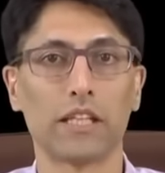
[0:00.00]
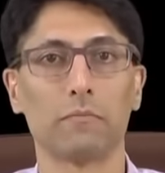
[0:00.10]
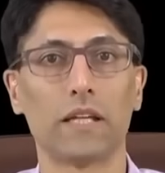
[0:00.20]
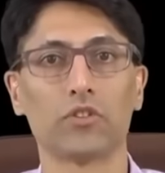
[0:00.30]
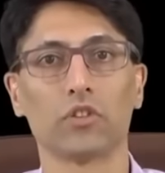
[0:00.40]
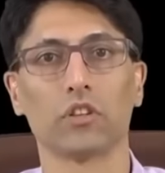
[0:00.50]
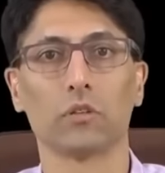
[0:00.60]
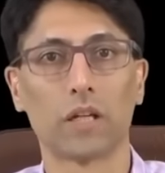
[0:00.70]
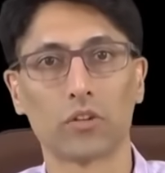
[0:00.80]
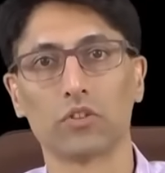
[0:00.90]
had mentioned
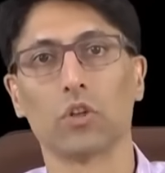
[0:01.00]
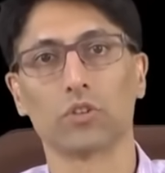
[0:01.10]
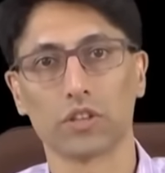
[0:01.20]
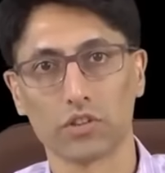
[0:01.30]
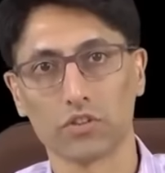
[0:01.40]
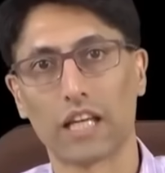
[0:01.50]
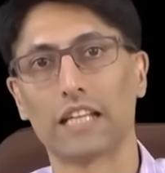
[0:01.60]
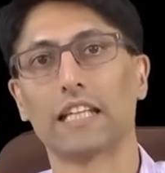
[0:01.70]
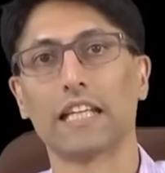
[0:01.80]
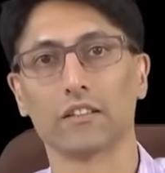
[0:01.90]
about notice
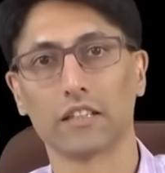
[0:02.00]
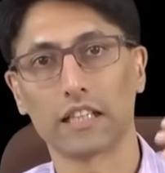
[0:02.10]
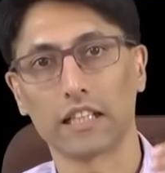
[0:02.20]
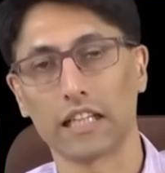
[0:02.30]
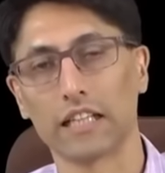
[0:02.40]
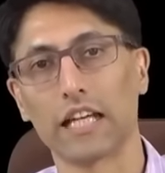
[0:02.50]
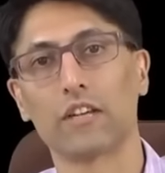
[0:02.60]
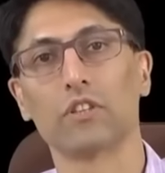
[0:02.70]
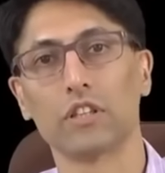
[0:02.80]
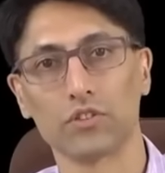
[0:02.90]
and hearing and
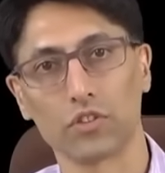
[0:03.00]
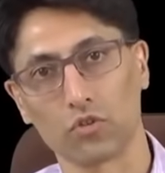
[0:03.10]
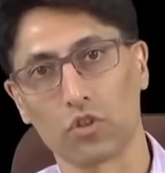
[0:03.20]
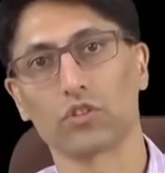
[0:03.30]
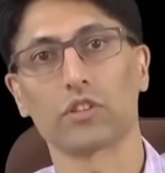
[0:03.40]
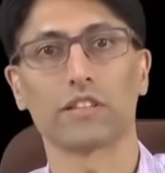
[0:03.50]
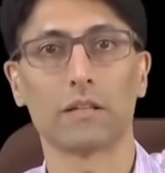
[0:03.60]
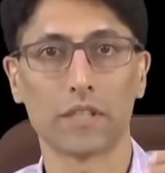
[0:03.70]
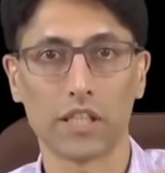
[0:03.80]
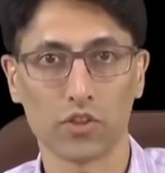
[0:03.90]
evidence and
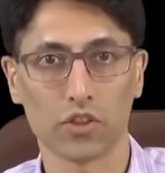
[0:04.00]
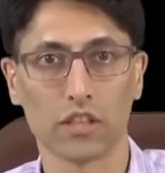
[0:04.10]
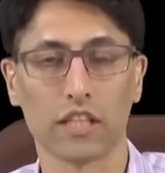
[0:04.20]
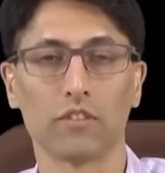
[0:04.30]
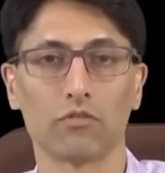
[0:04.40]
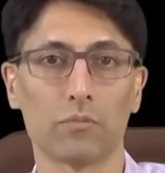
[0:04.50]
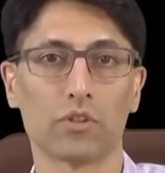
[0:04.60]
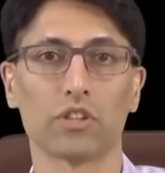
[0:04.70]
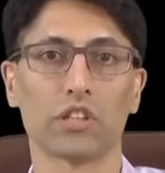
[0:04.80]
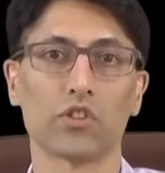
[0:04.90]
cross-examination and
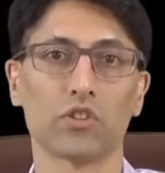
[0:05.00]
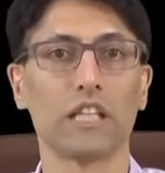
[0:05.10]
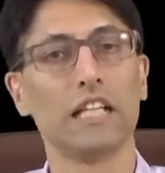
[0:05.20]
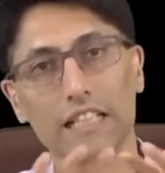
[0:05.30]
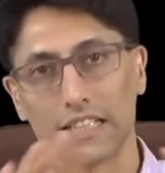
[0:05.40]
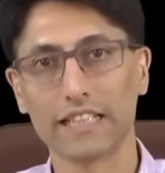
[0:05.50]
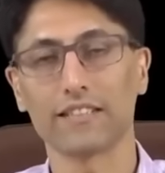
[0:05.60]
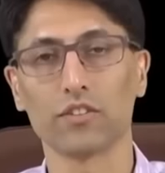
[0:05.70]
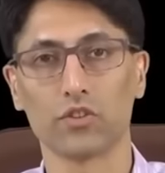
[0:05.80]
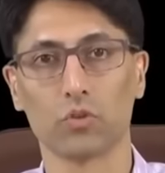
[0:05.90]
representation.
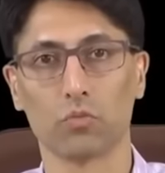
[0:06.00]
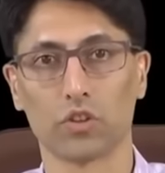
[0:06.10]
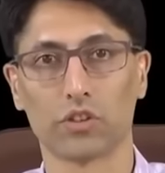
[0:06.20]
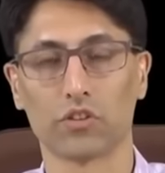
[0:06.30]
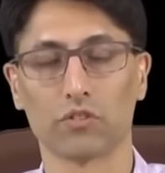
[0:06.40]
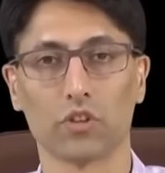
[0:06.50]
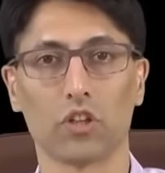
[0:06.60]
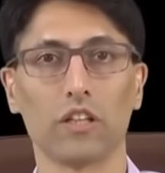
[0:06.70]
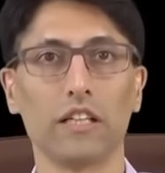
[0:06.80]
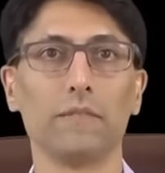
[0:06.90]
This is due process of law.